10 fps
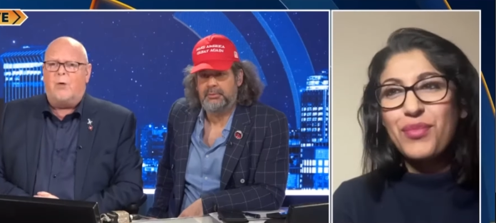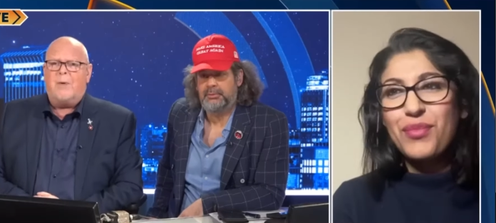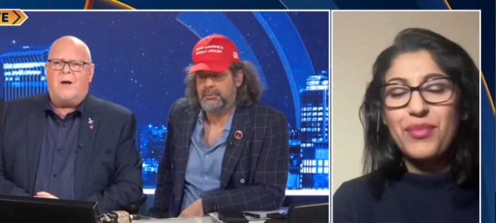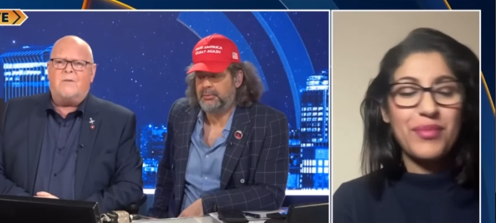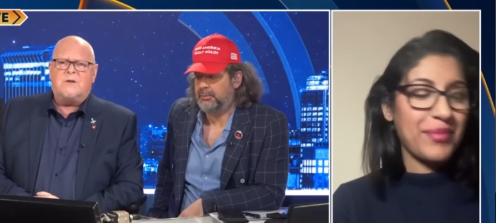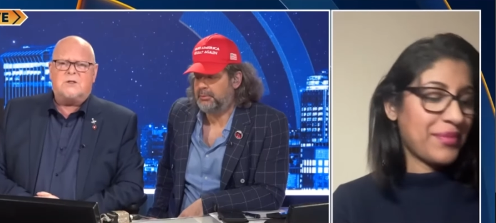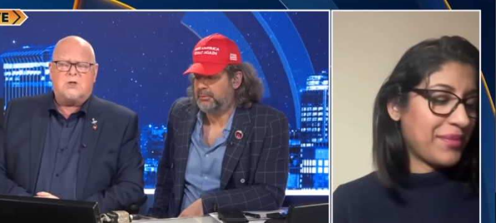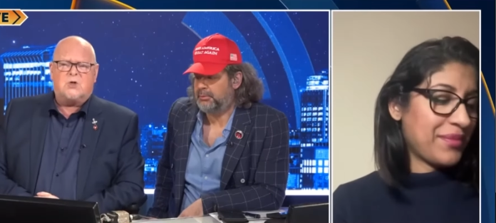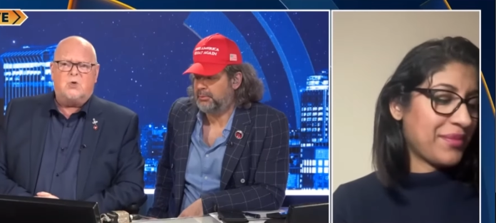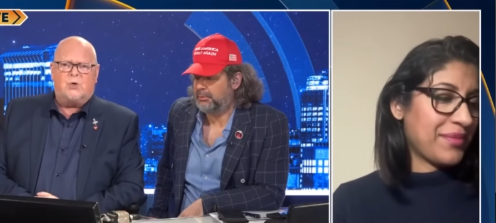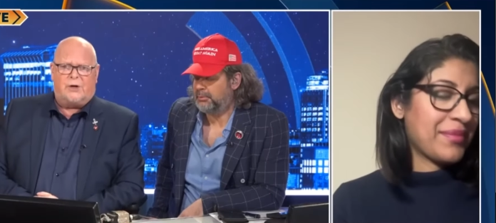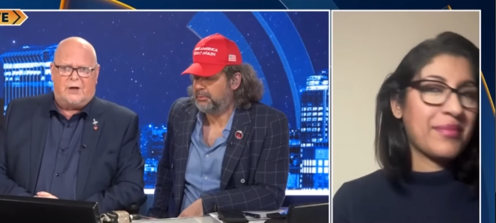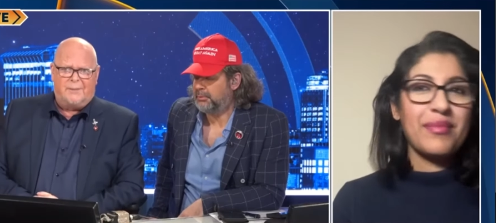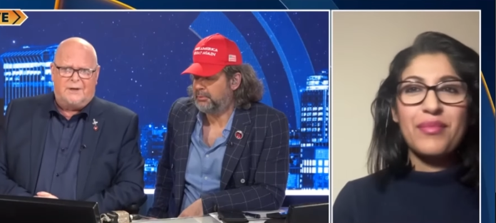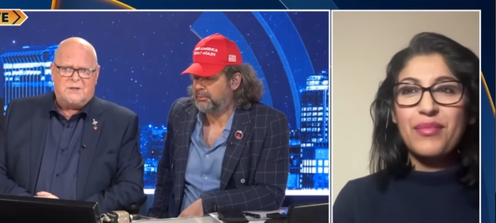Speaker 1: about this
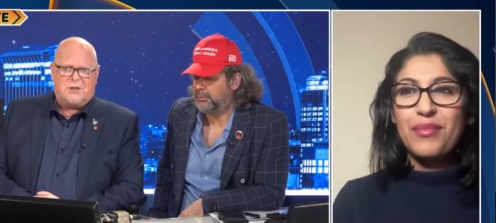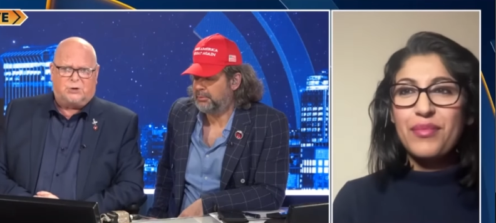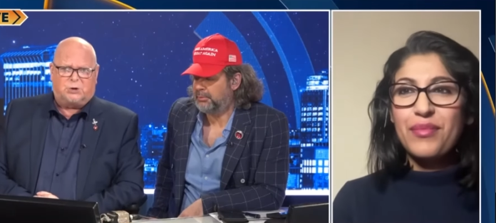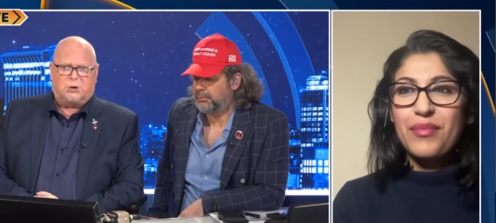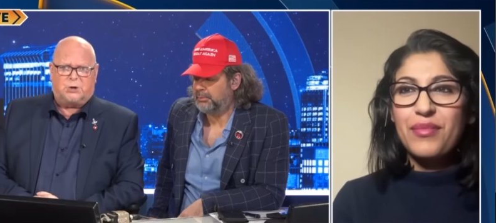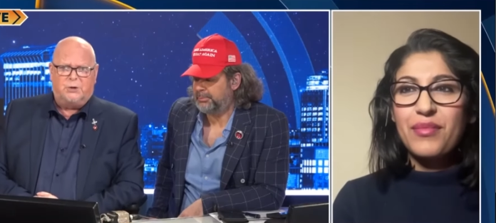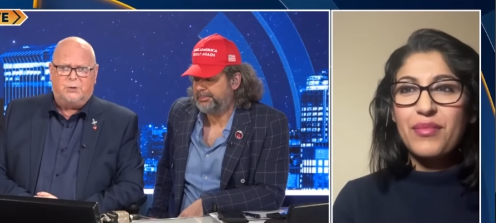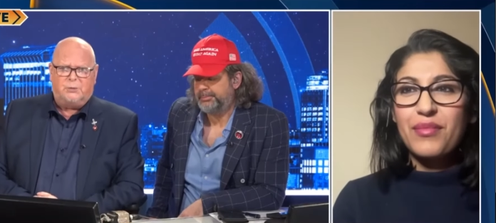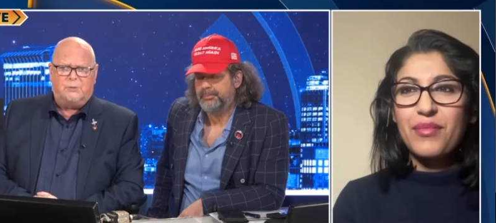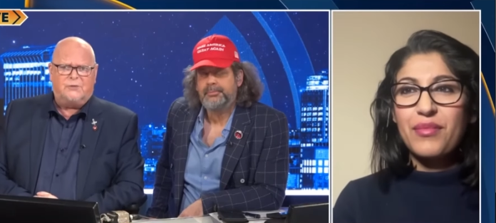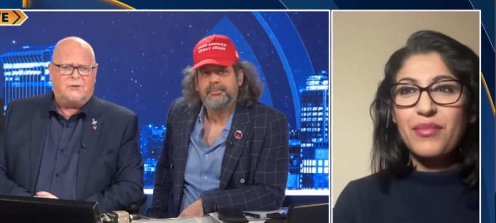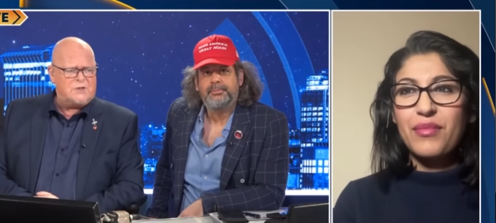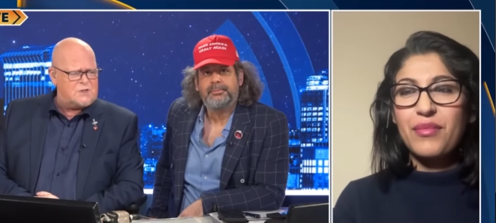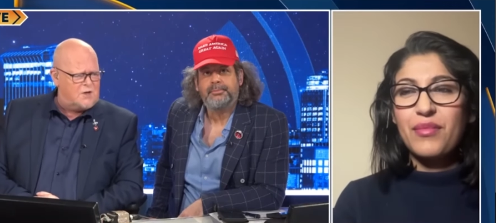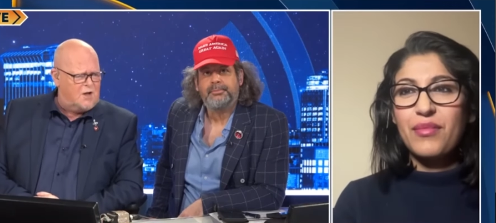story. I mean, is it true for
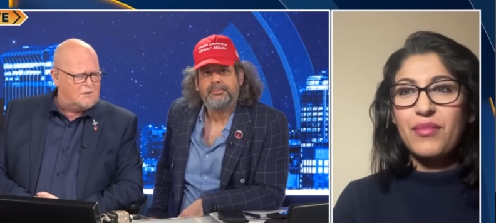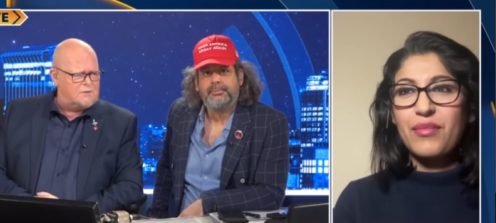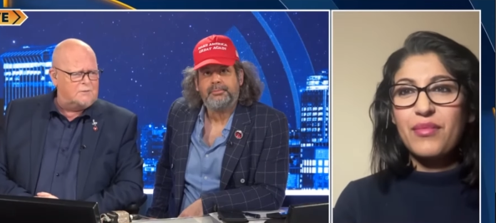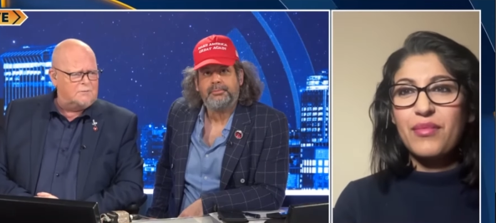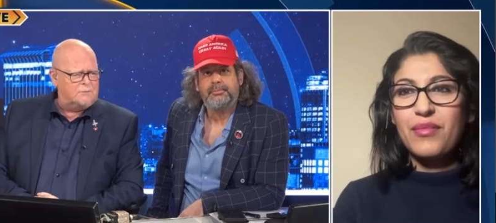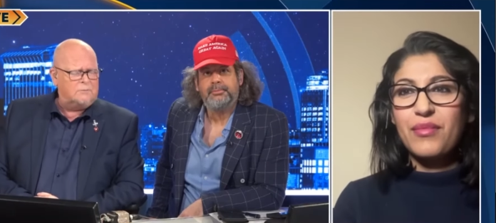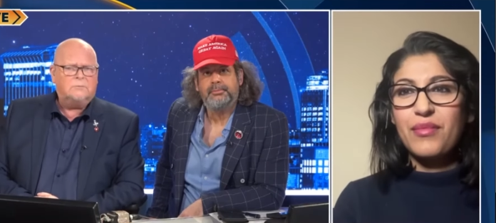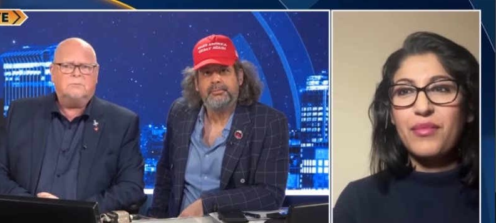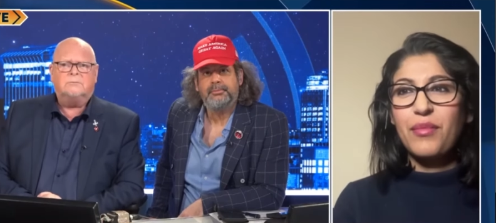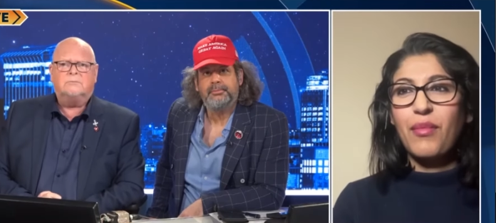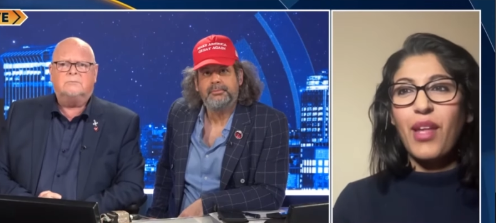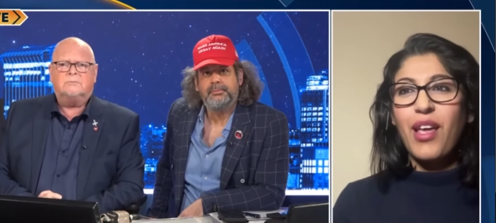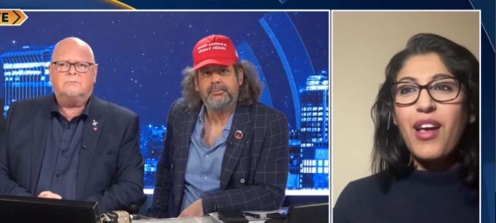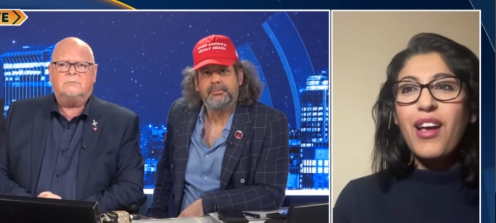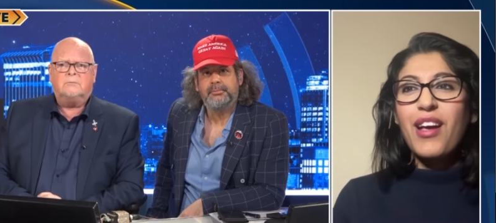a start?
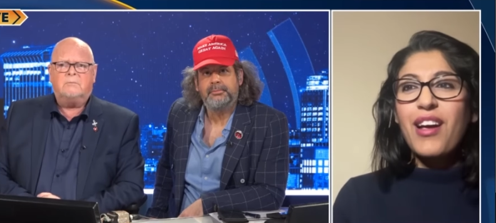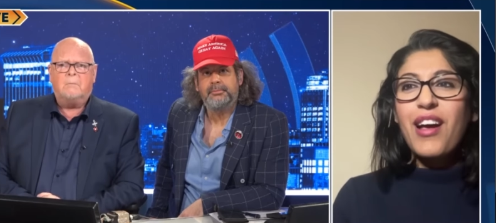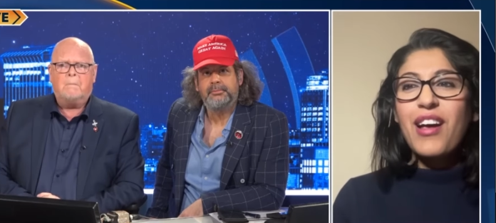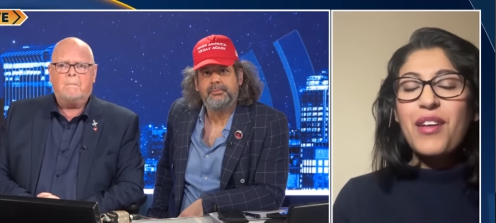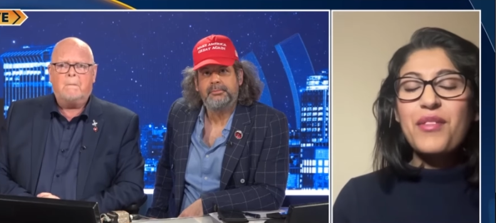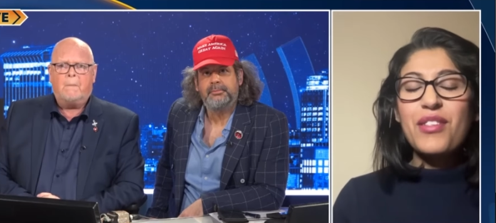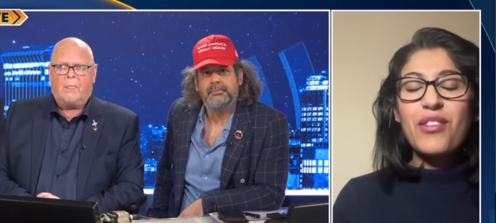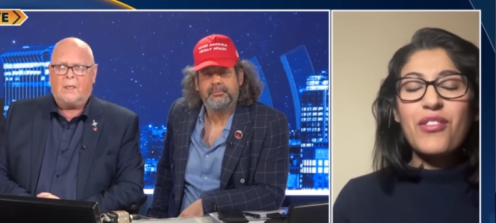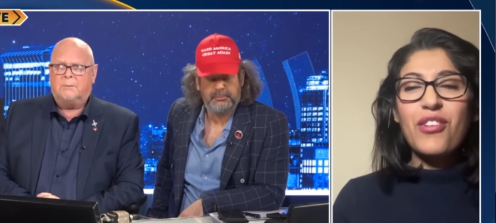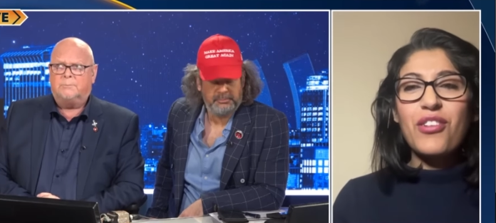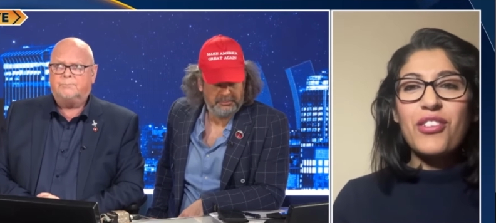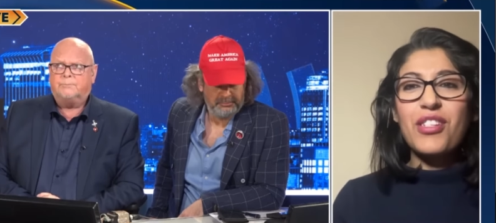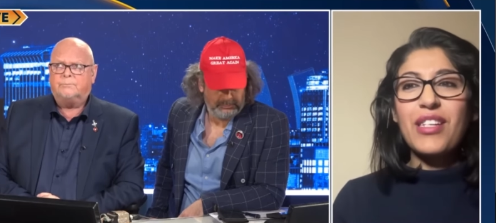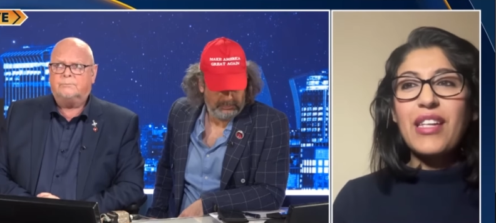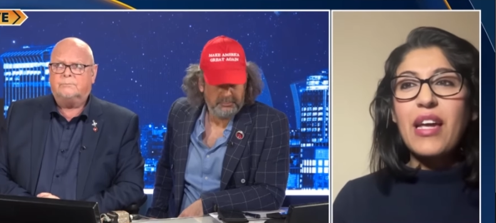
Speaker 2: Uh, so,
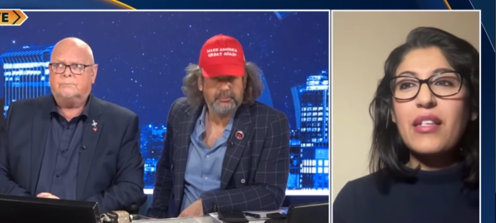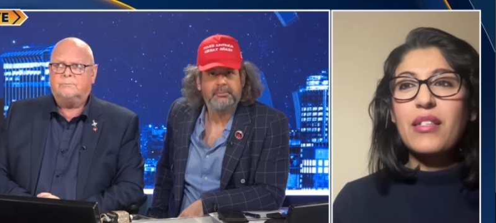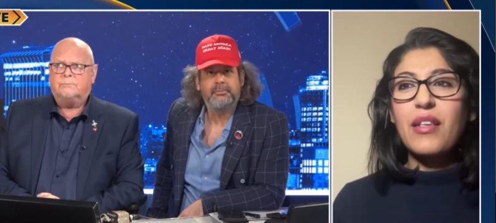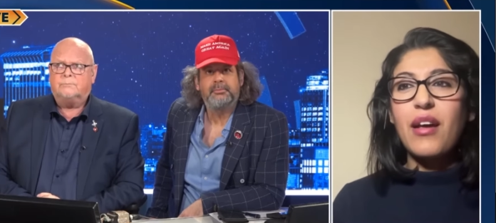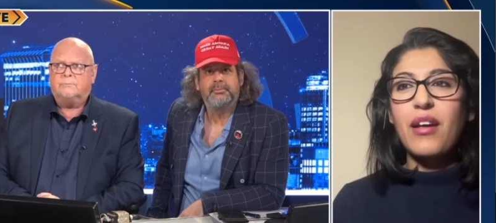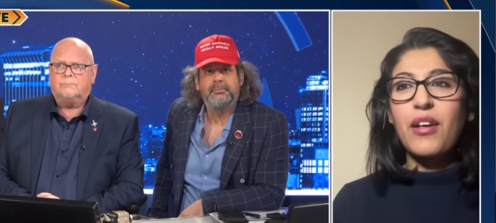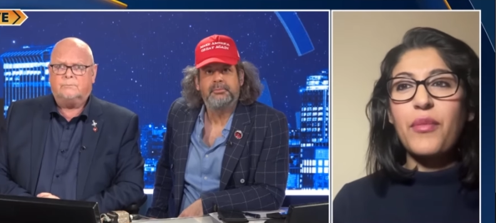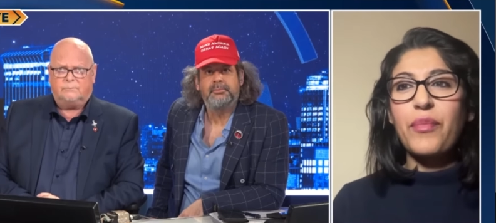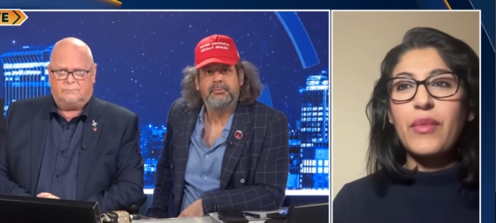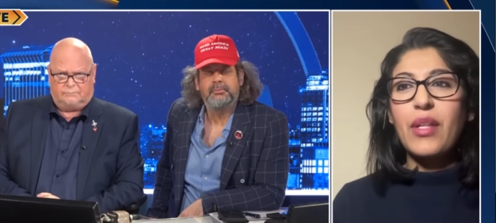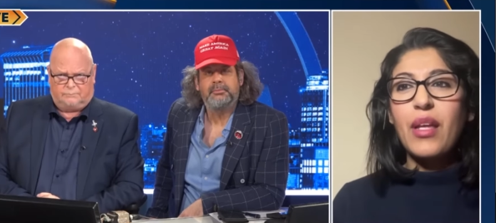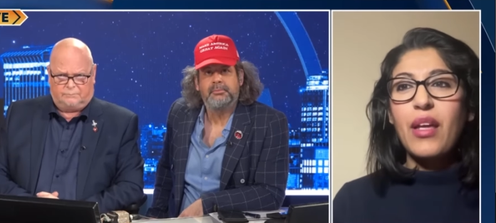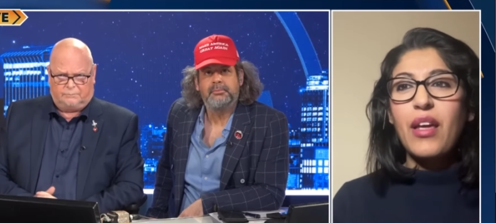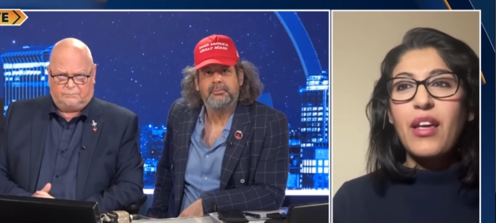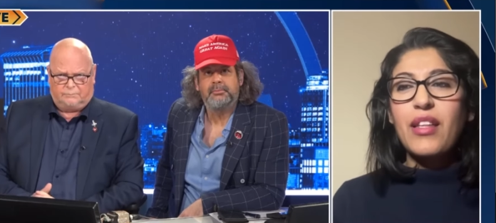gosh, yes. Um,
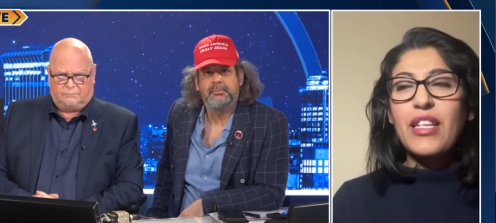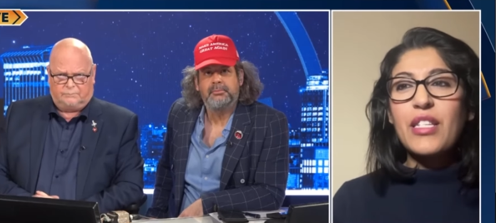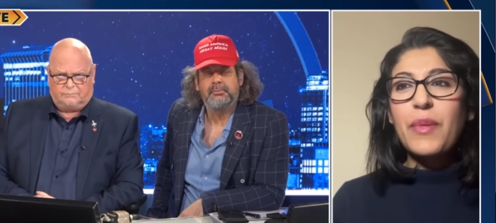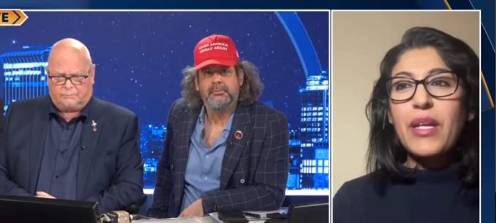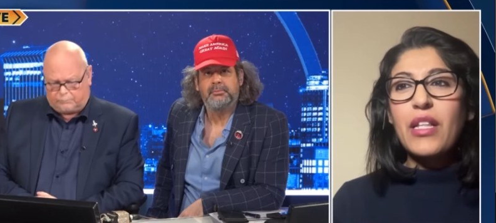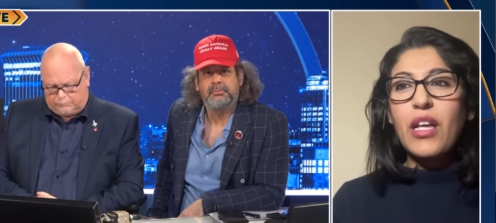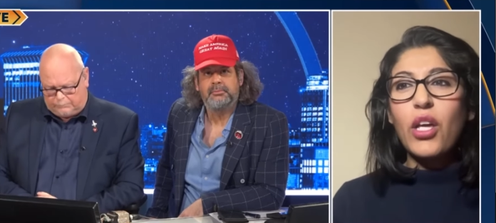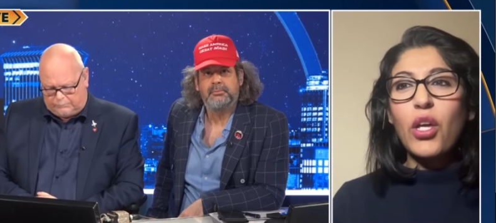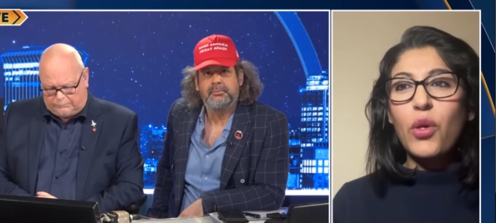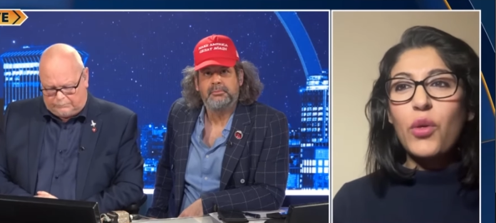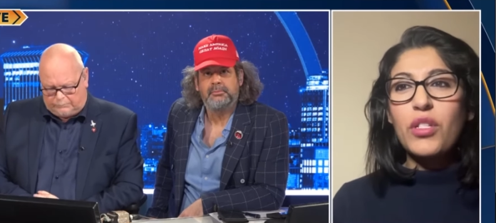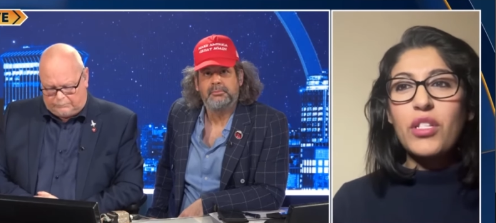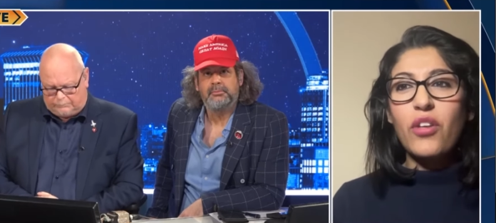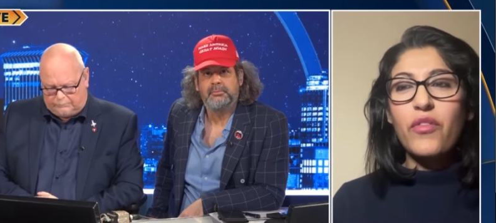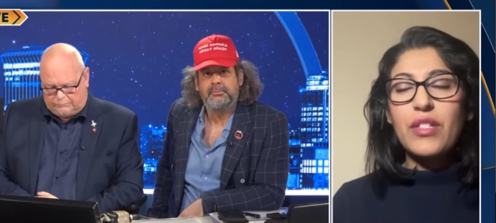there's been a
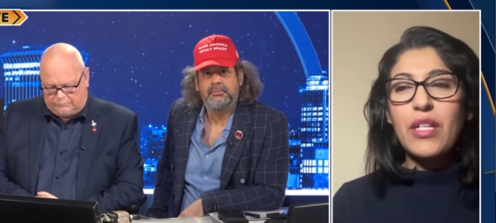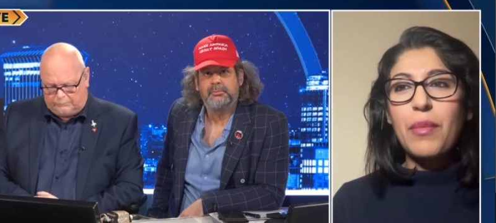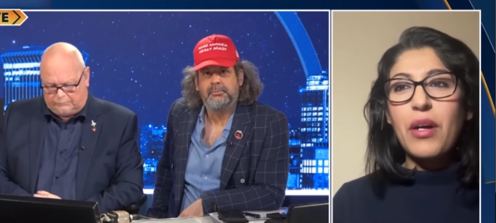huge, obviously,